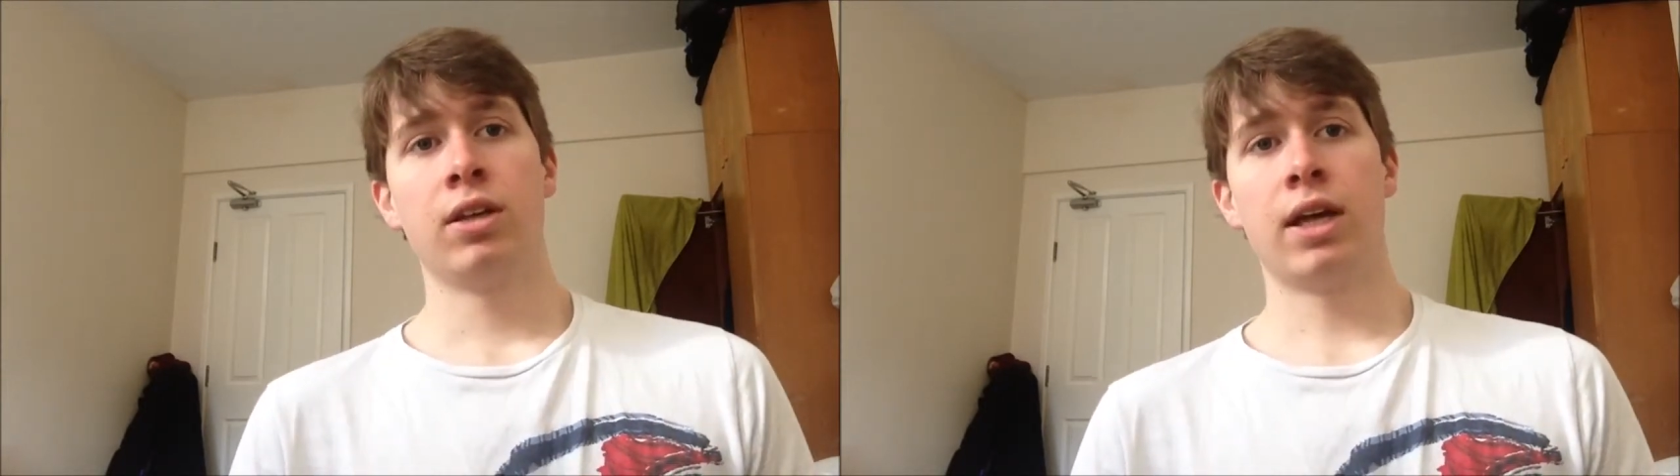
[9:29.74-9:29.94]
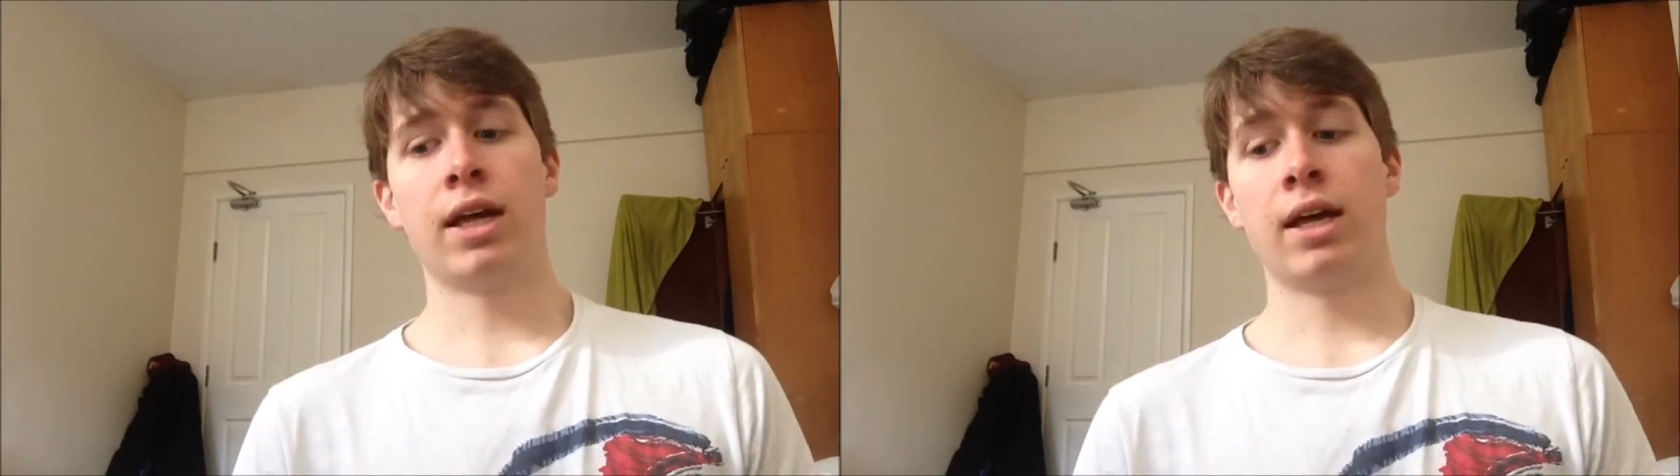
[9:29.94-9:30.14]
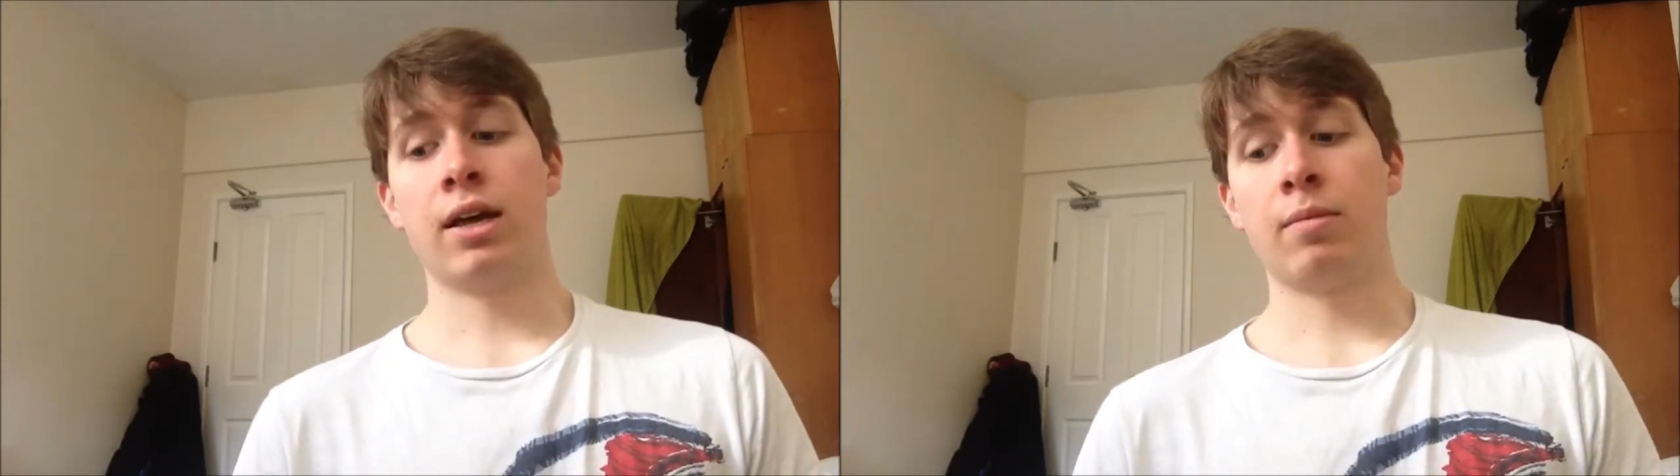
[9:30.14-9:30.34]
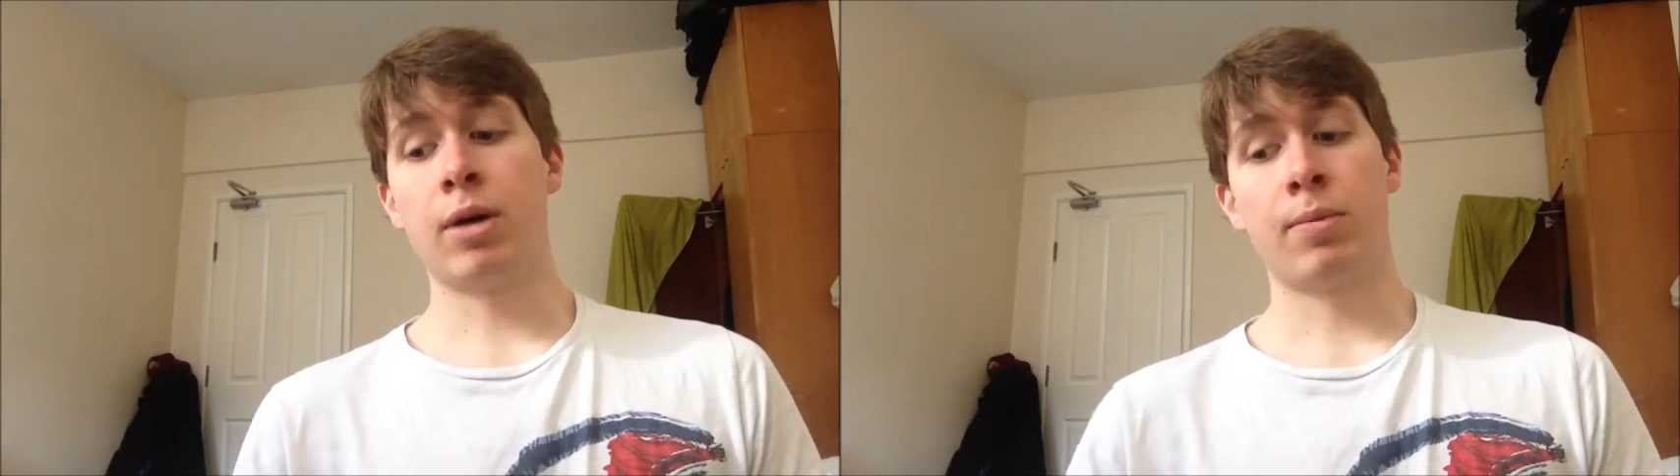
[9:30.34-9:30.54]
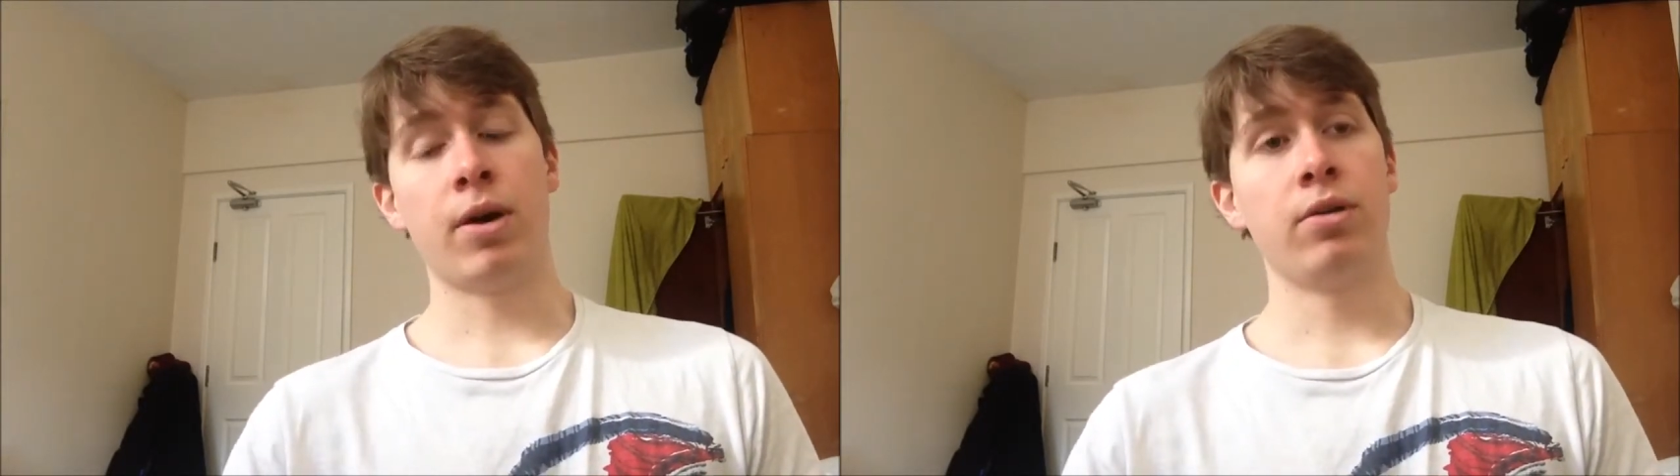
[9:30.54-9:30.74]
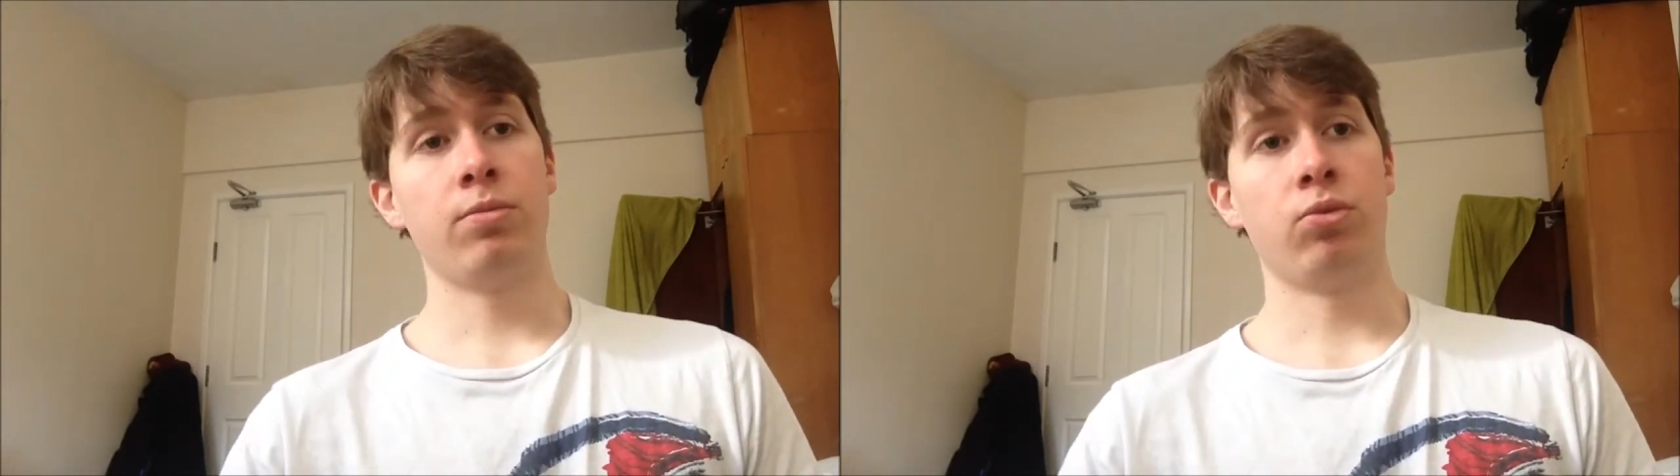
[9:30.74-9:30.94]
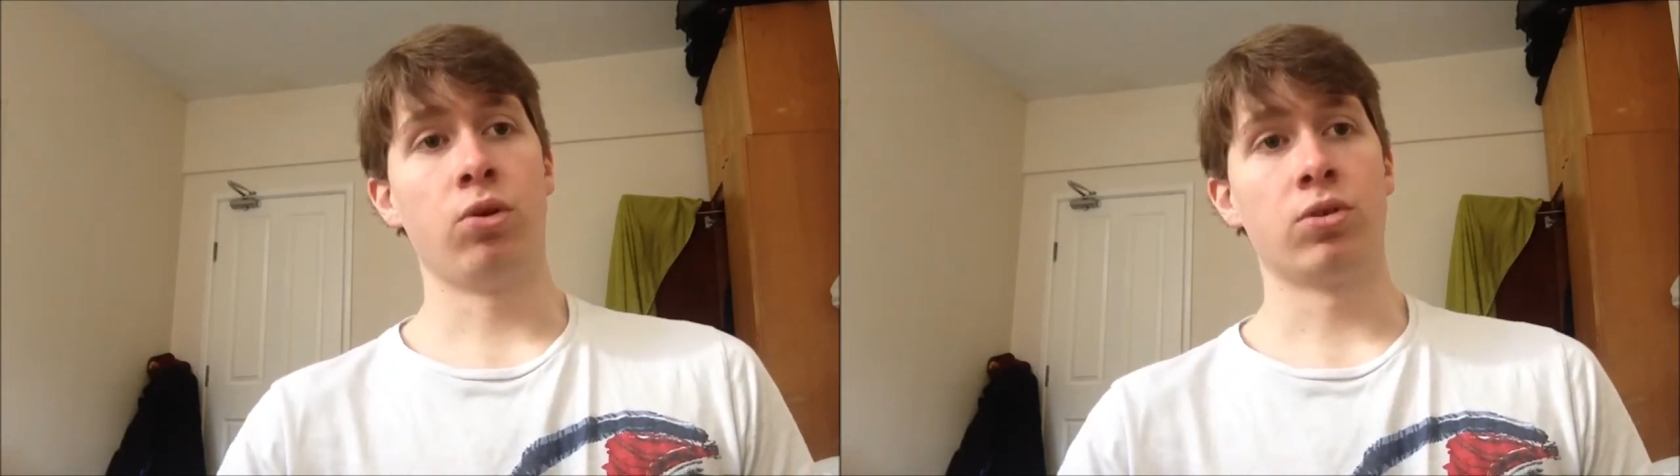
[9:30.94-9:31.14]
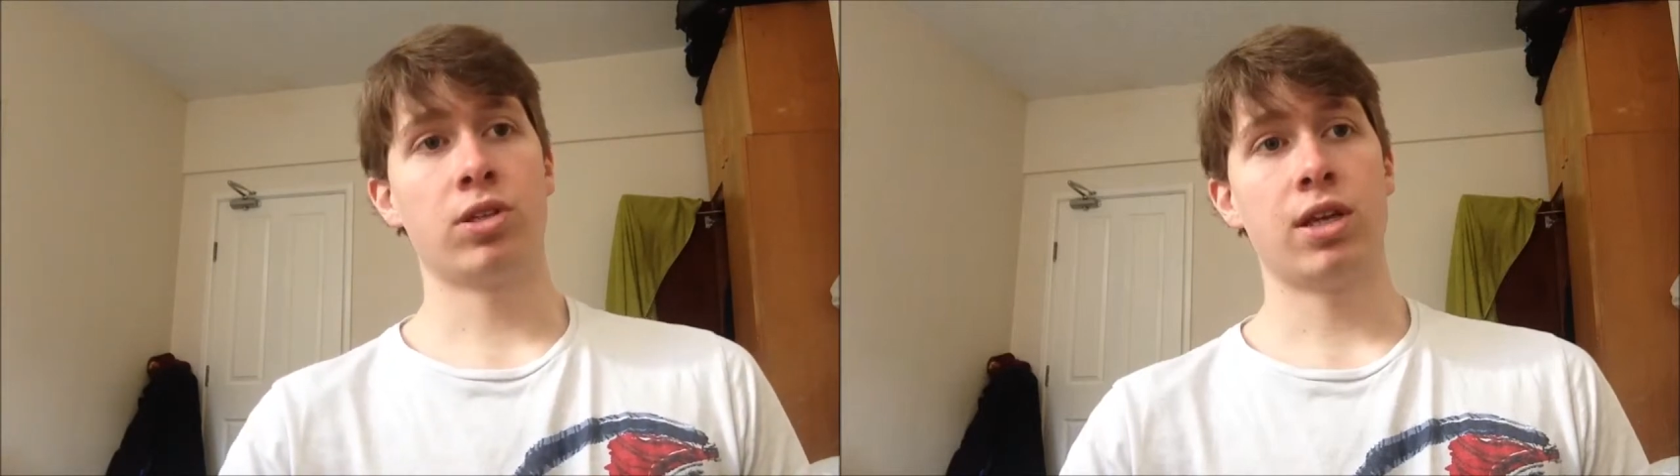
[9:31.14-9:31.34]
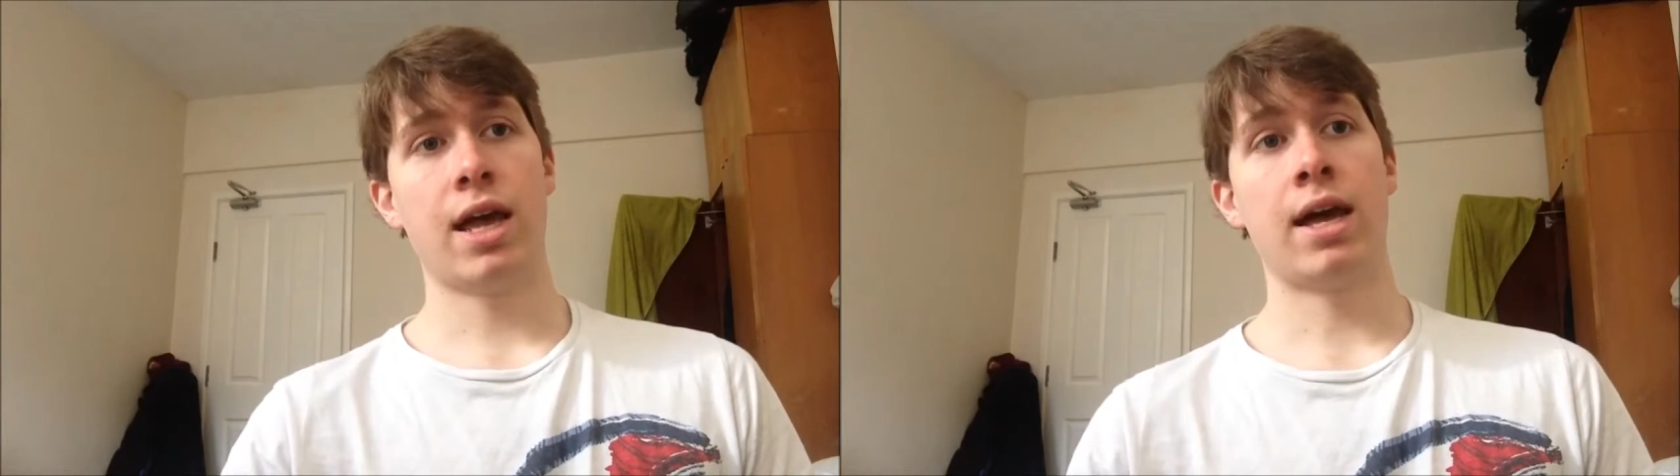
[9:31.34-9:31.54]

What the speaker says: My opponent brought